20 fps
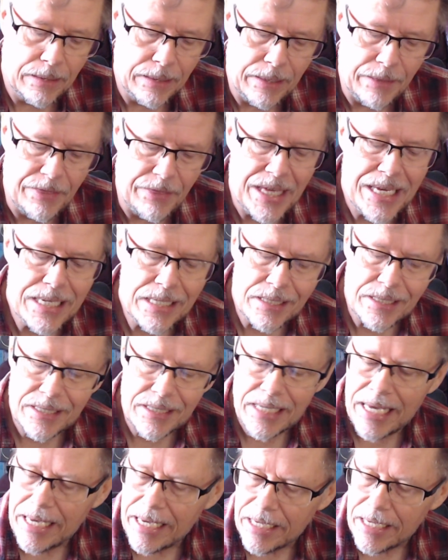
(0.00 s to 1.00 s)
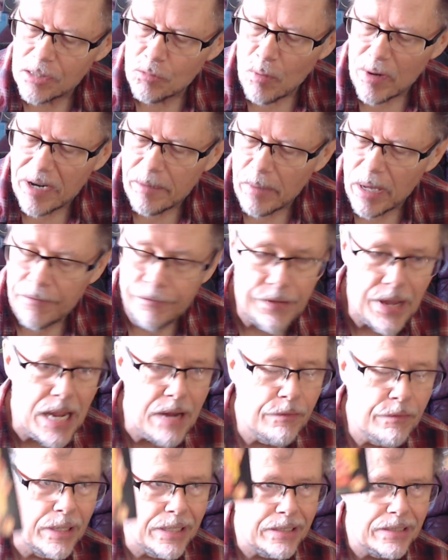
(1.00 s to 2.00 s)
This is one of my
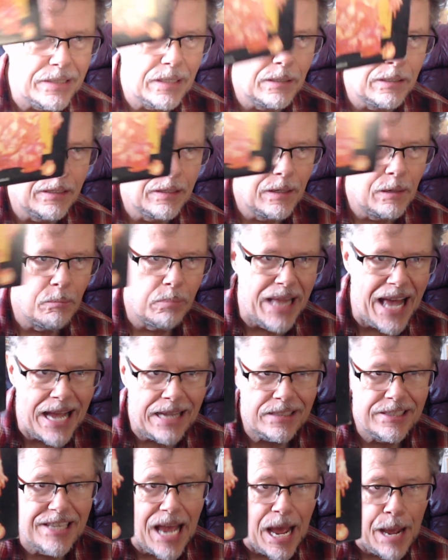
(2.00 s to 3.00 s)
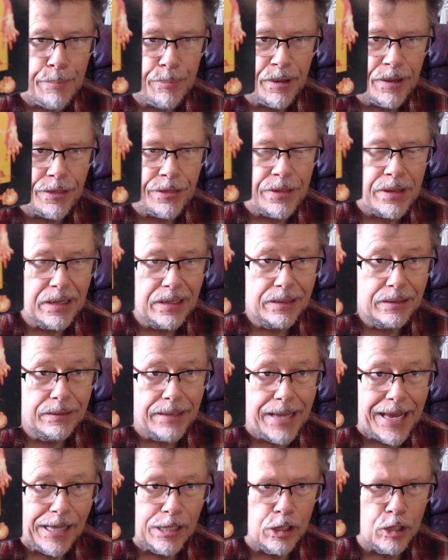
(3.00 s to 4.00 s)
favorite Black Sabbath
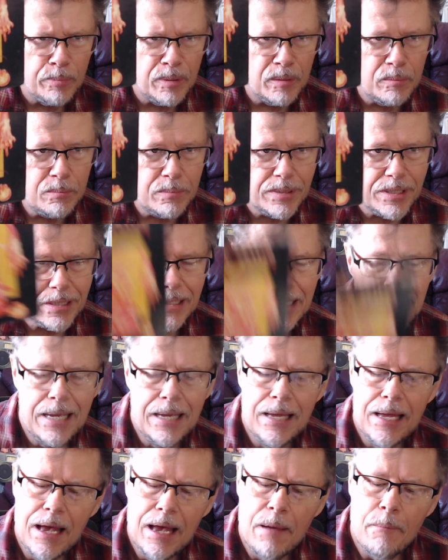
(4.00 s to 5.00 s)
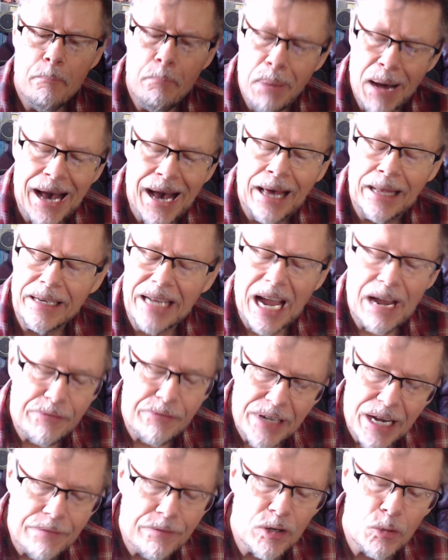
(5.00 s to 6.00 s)
albums, but I've
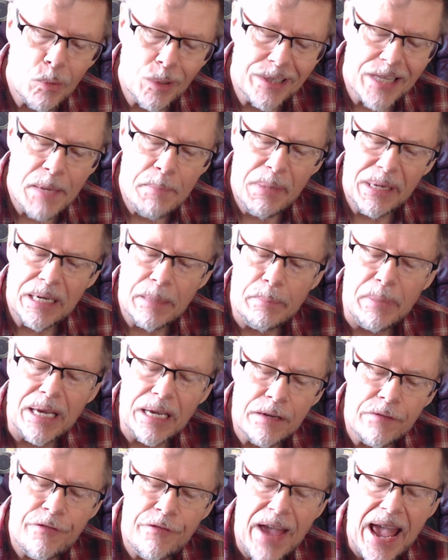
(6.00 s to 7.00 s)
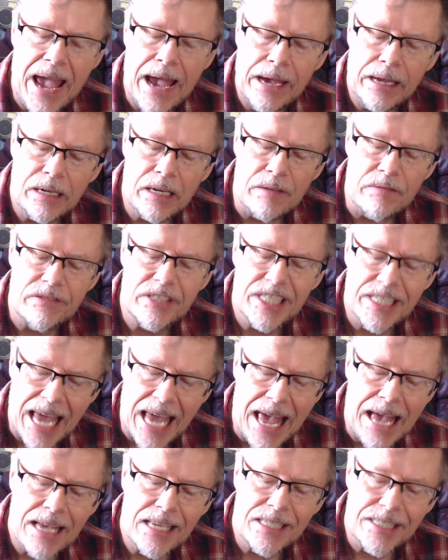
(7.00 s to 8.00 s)
never really been a big fan of
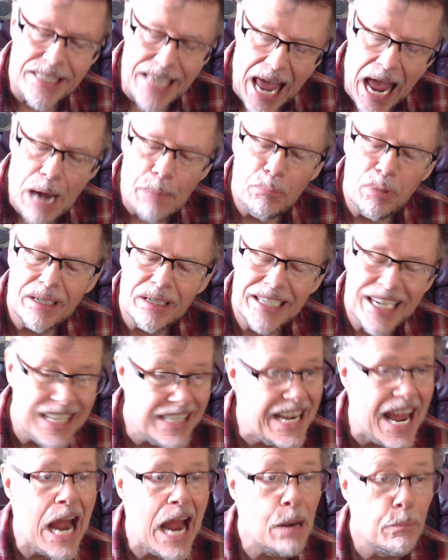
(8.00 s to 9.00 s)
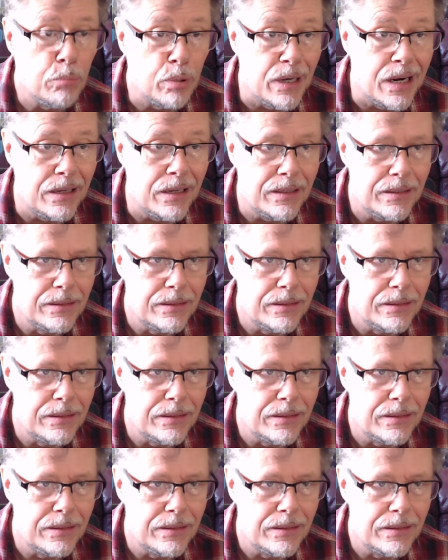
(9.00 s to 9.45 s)
Sabra Kadabra.